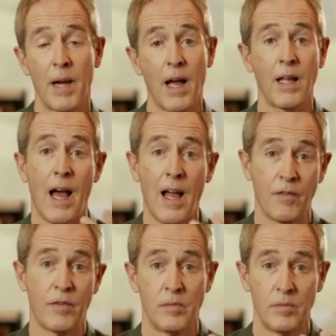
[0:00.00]
I
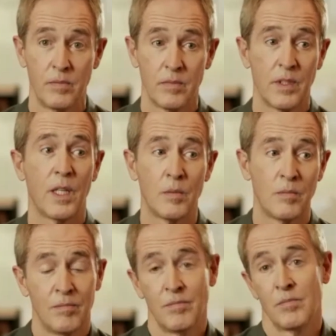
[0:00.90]
have,
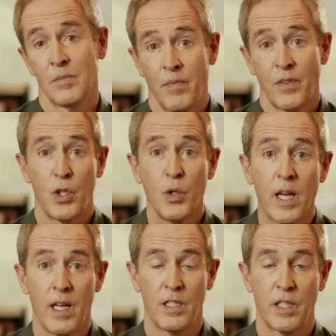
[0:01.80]
2
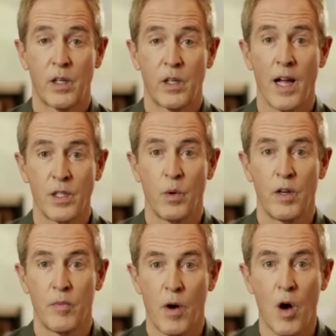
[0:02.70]
kids that graduated
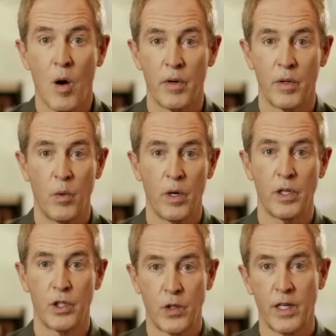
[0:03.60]
from Auburn, and where your
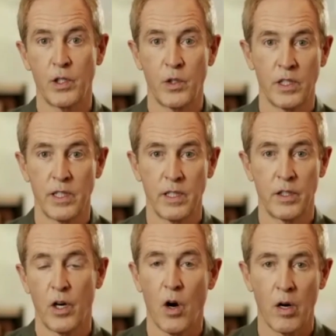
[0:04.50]
treasure is, there
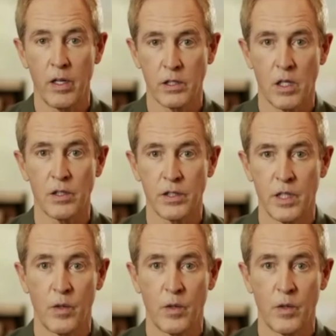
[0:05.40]
your heart is also.